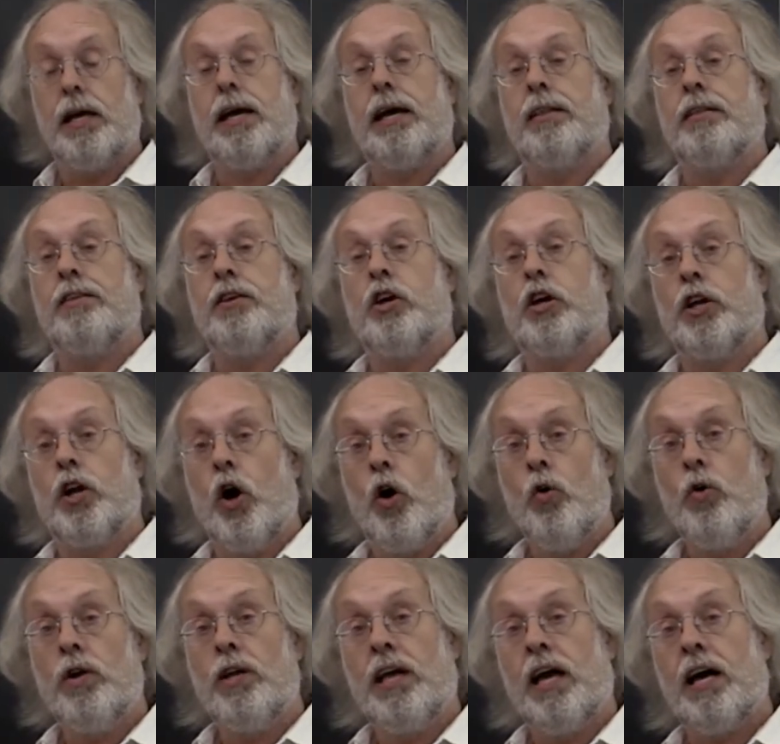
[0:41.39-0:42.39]
and you can
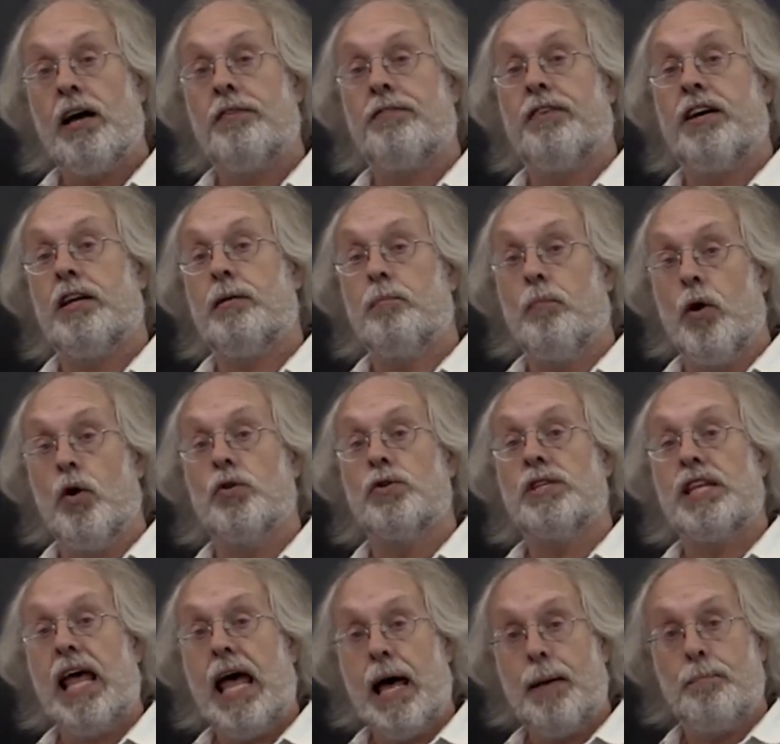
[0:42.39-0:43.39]
only have at
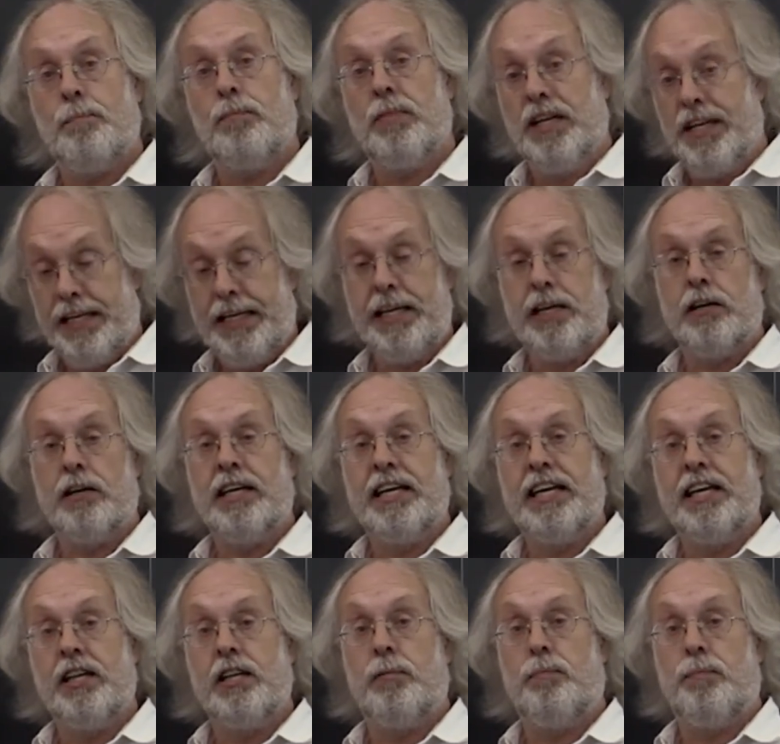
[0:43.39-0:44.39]
most m linearly
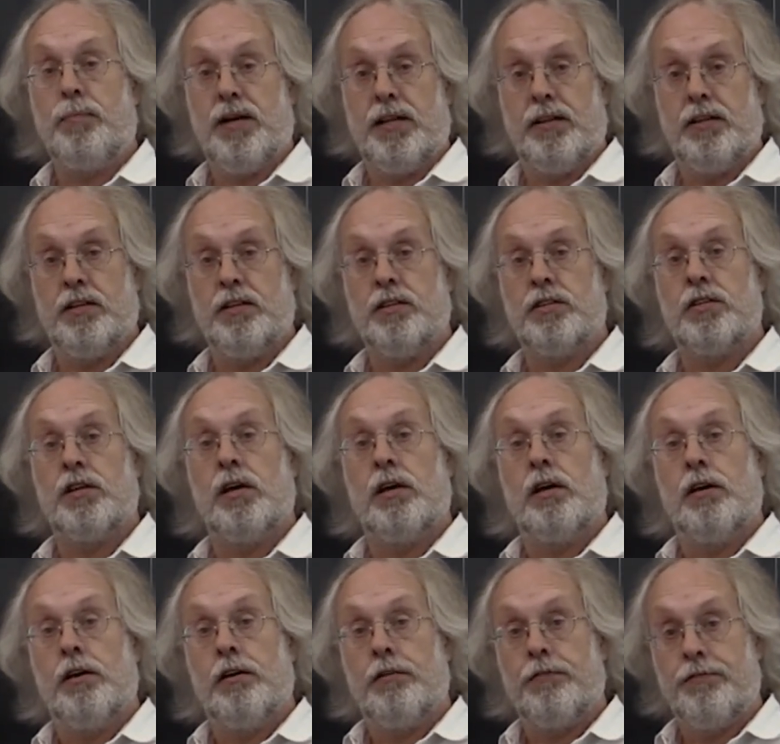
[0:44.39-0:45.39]
independent
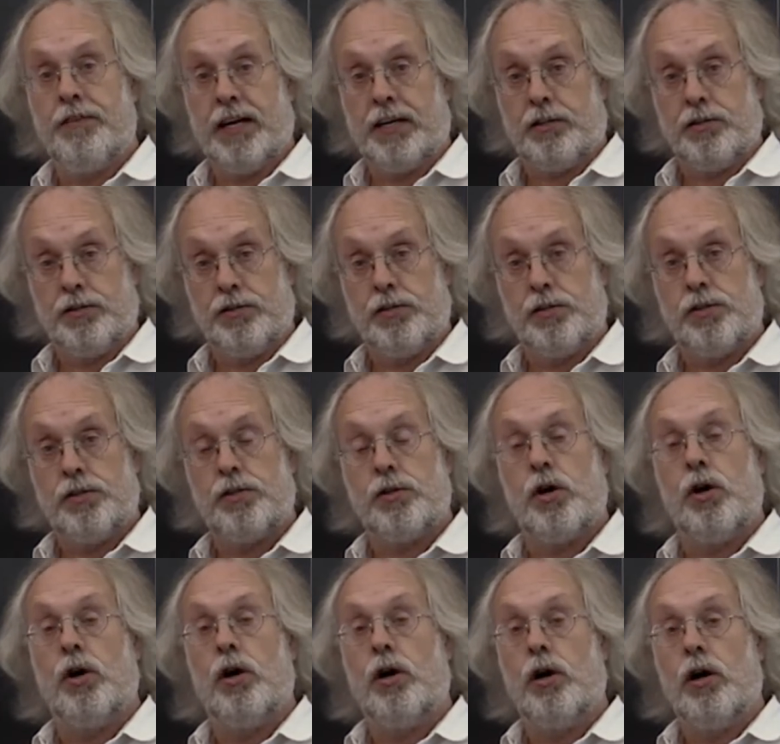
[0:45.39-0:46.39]
vectors
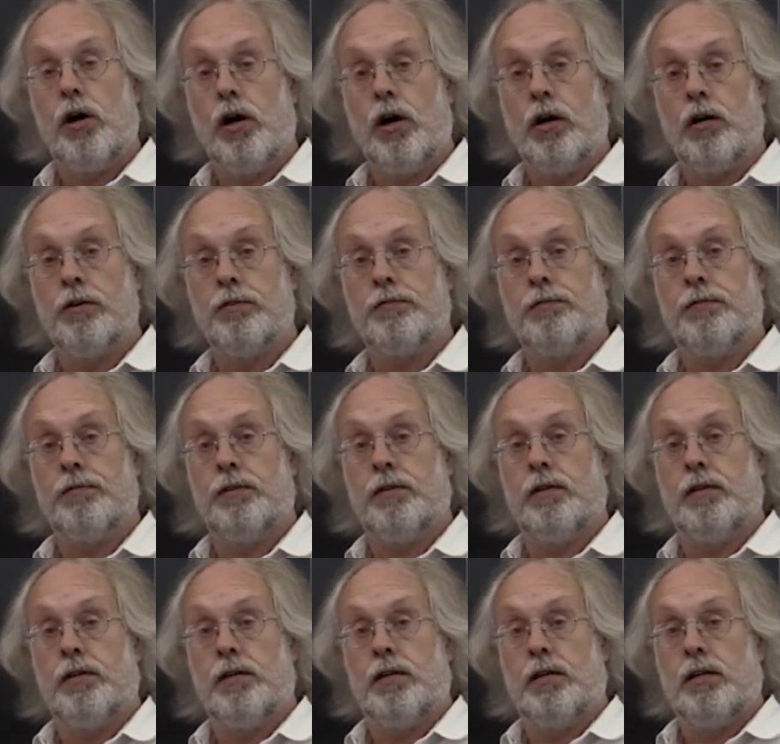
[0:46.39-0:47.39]
of
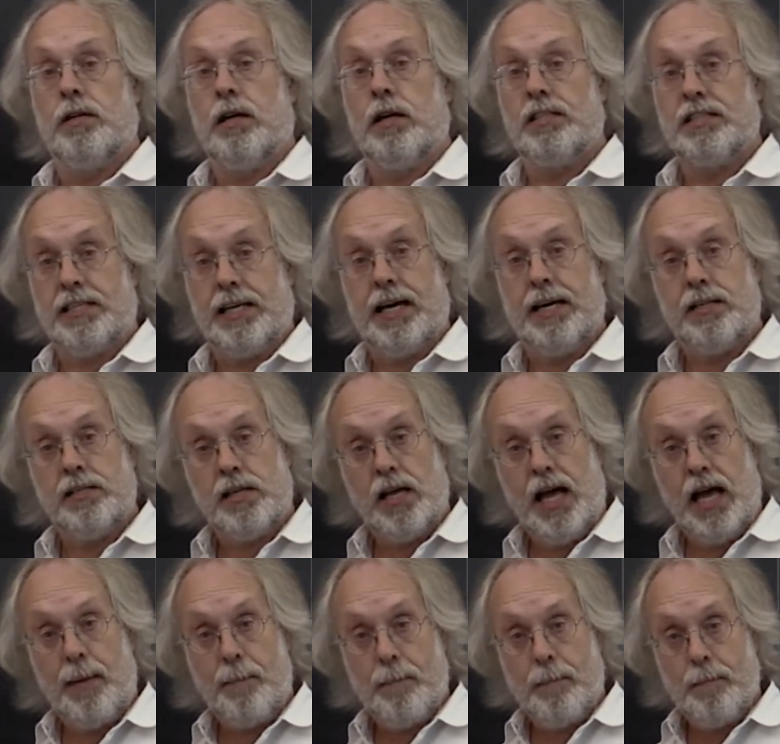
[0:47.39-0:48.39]
size
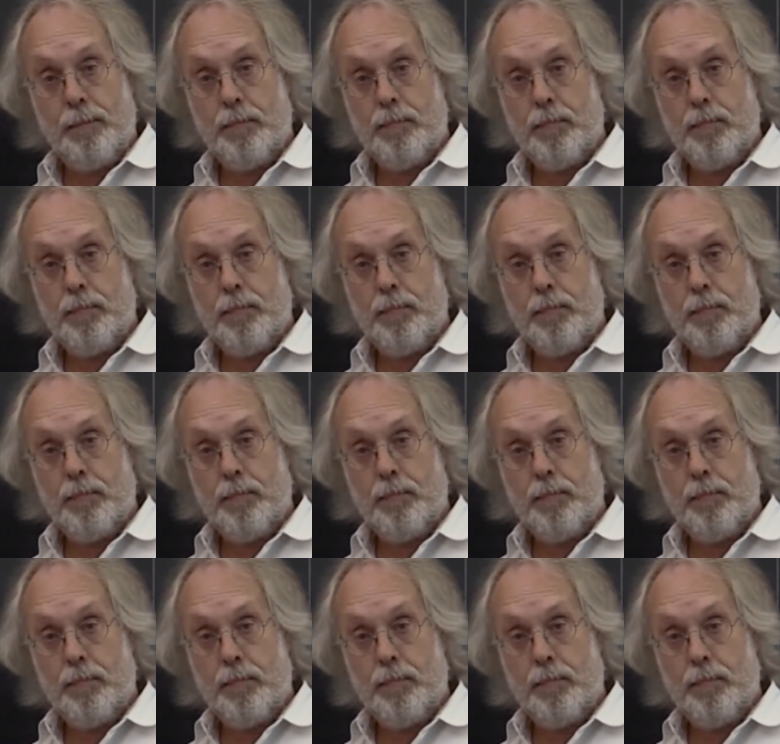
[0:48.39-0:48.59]
m.